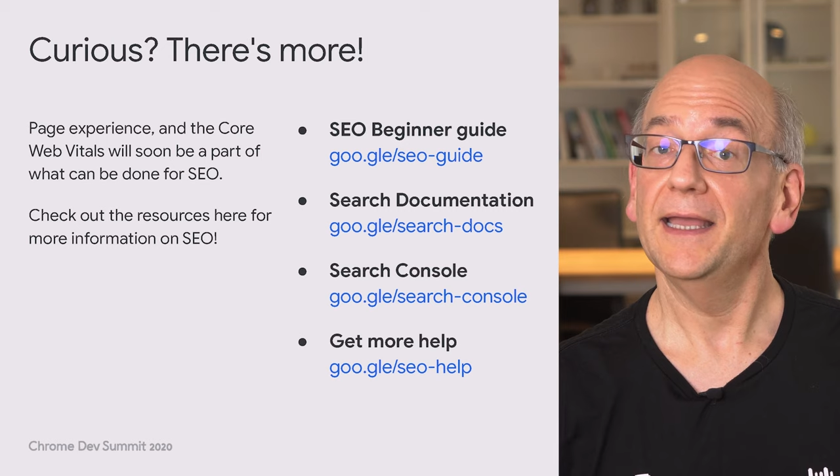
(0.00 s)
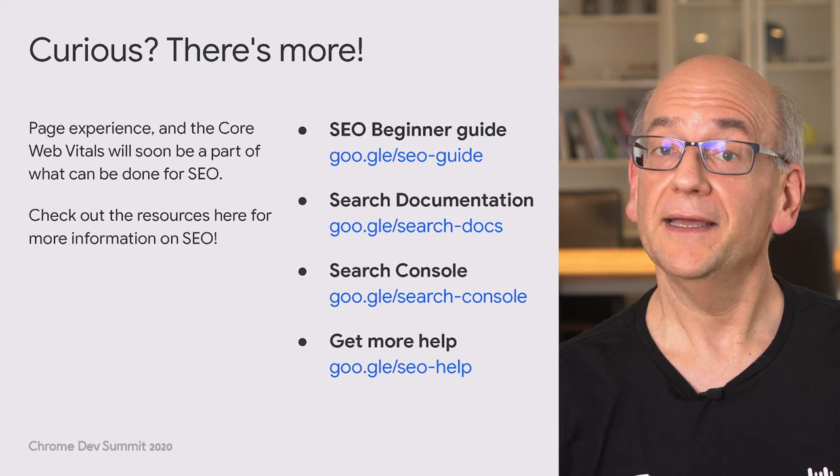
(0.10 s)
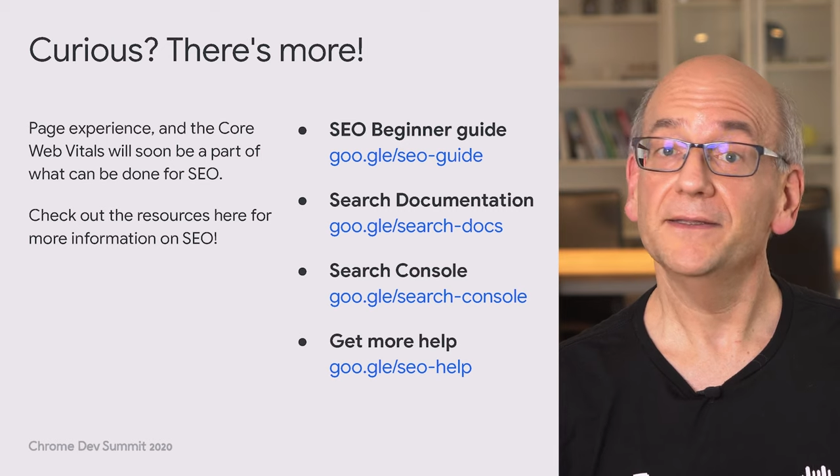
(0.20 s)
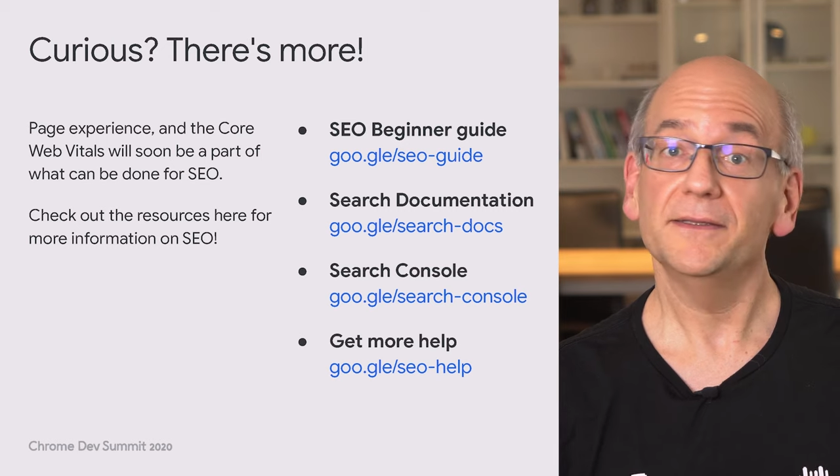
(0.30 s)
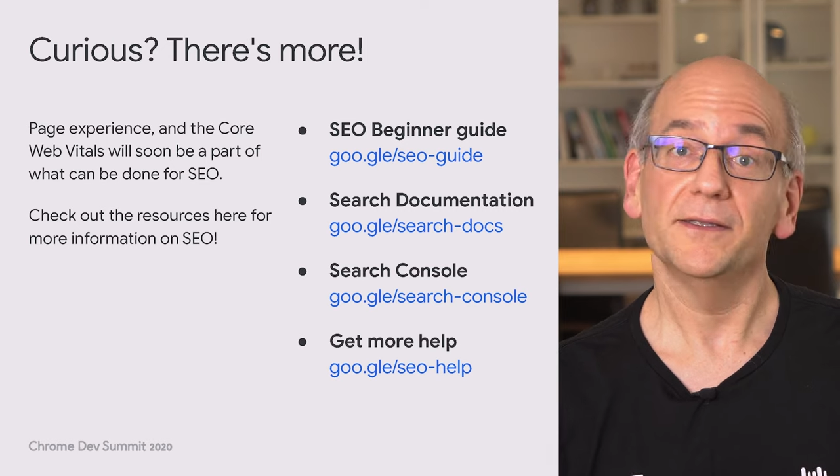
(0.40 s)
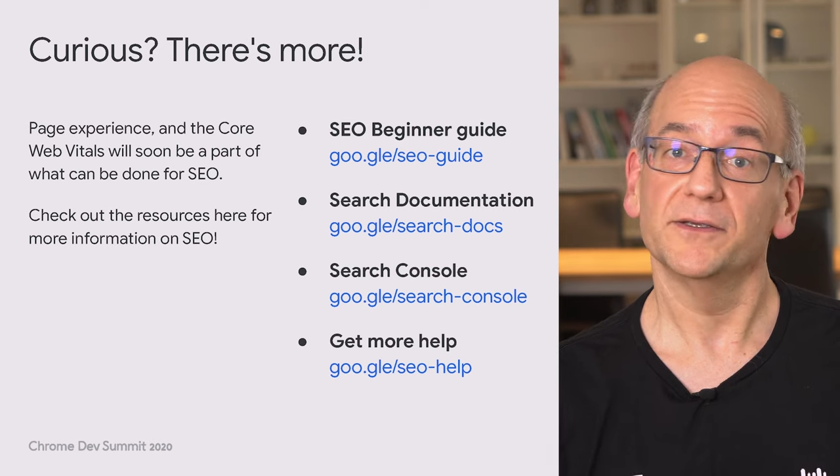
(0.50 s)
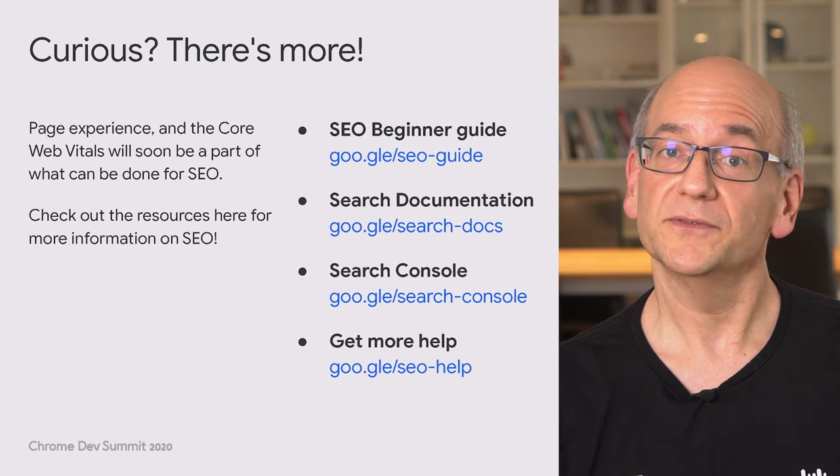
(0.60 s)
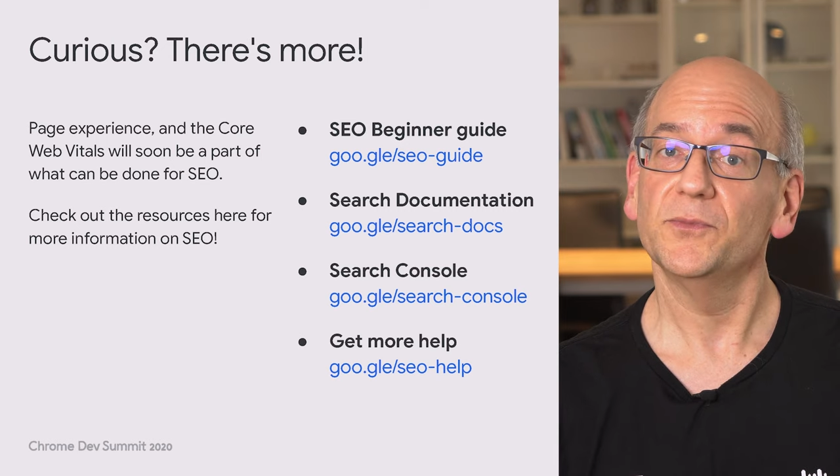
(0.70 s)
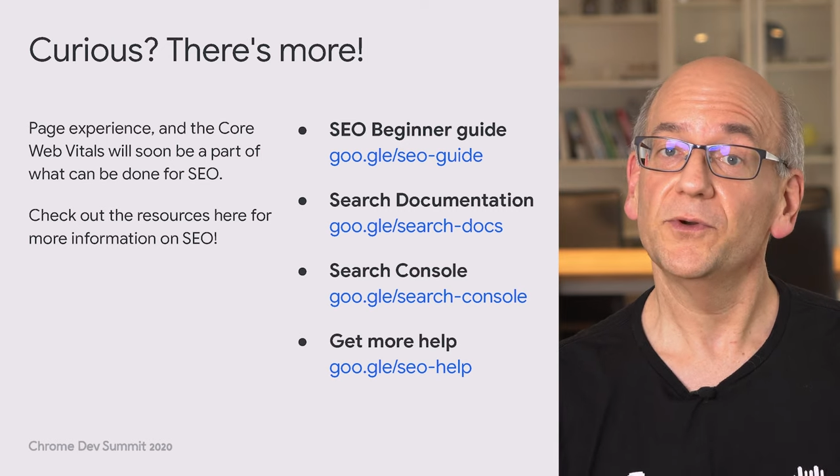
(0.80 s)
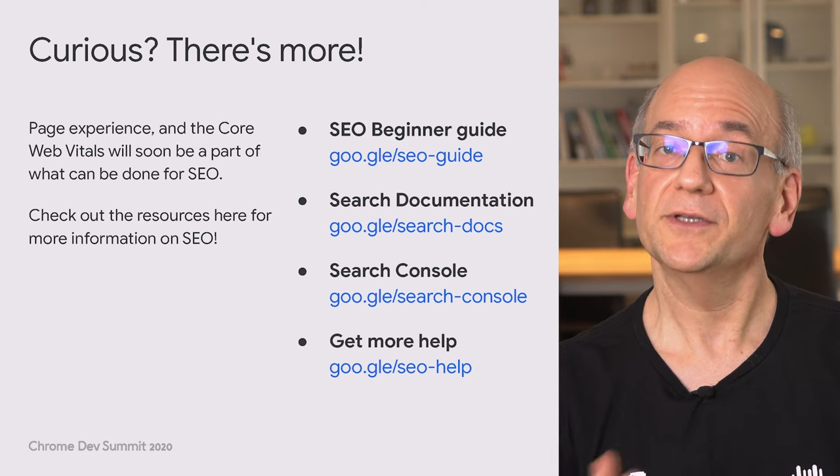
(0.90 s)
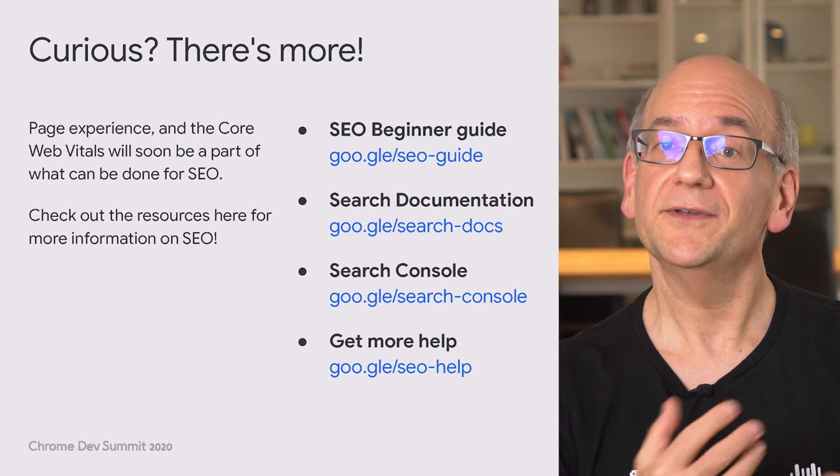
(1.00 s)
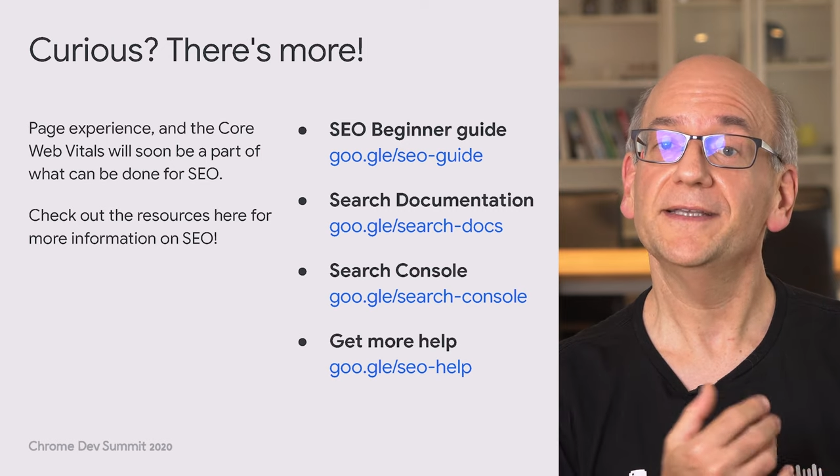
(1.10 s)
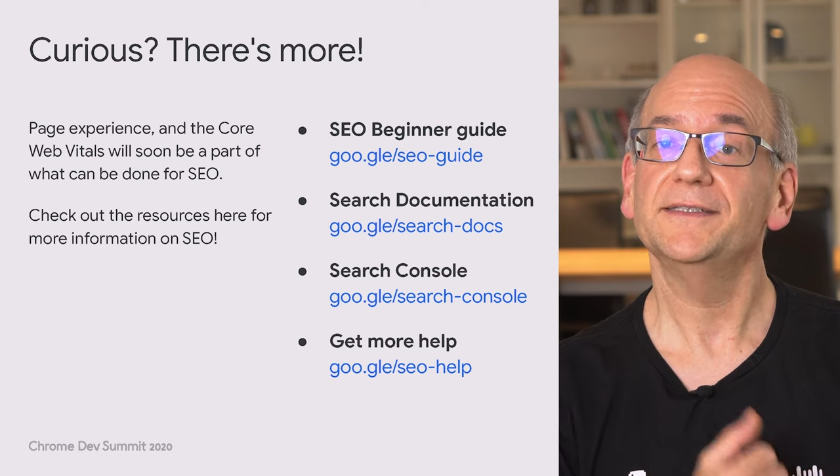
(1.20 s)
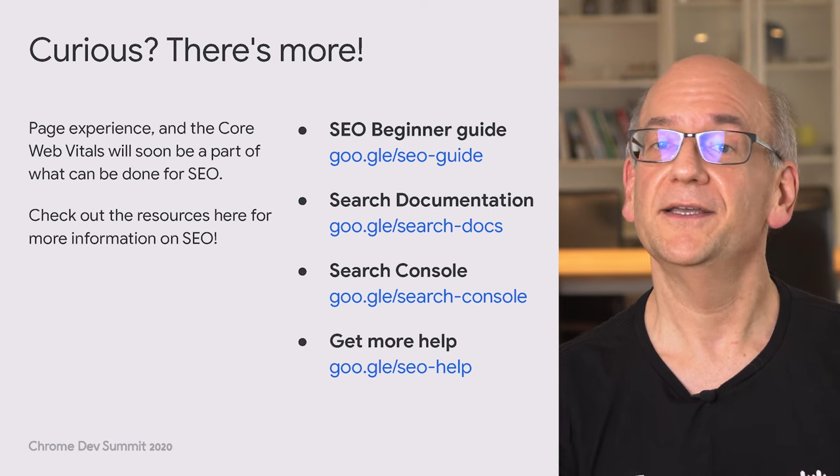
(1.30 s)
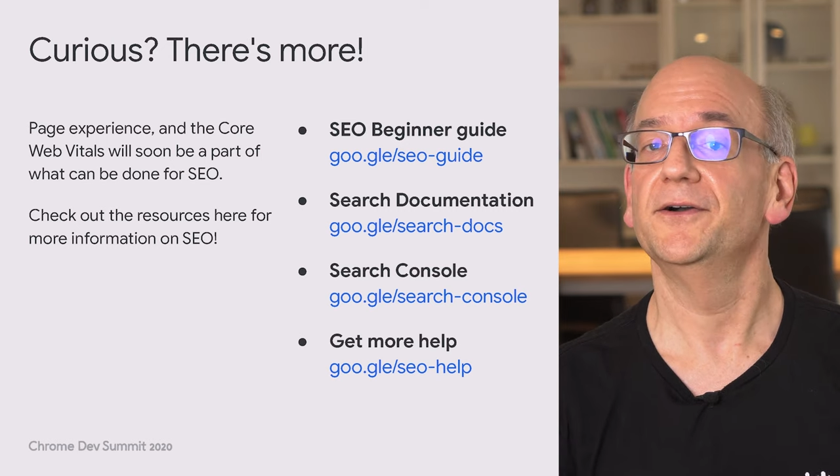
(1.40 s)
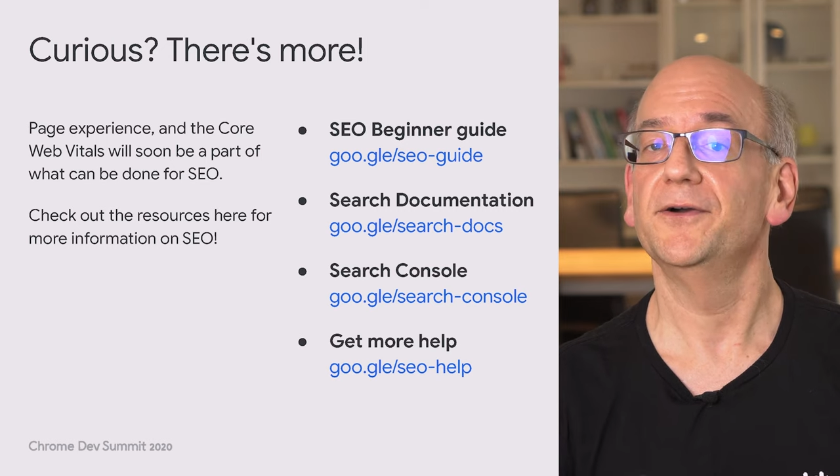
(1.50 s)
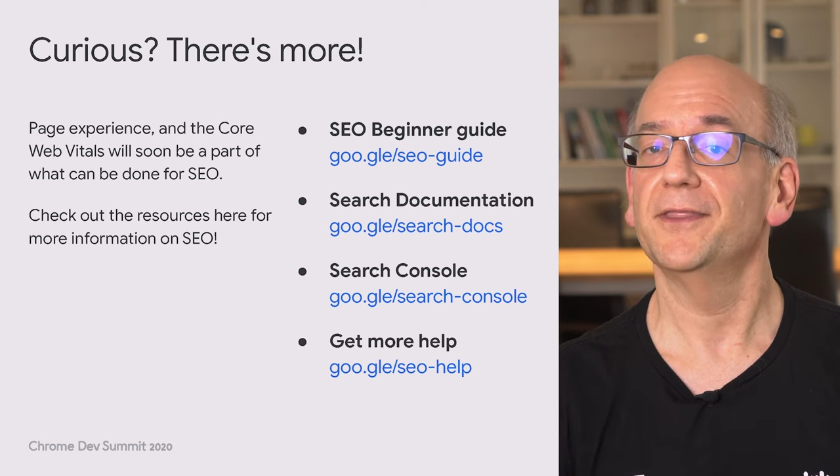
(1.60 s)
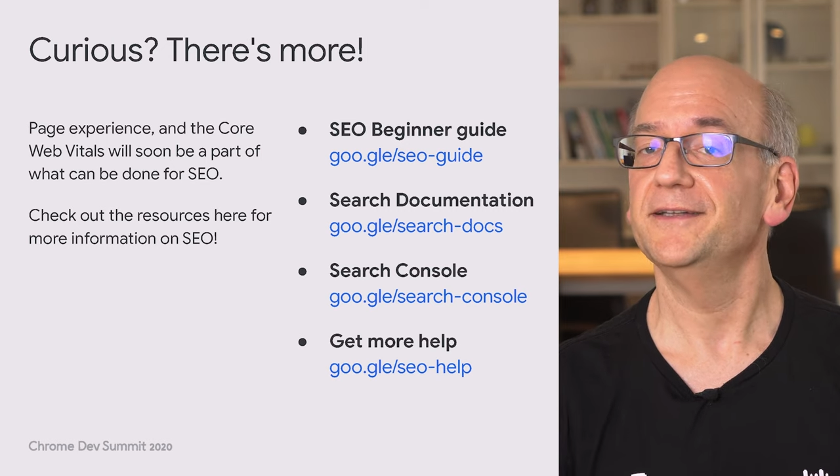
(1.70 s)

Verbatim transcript: and there's more to S E O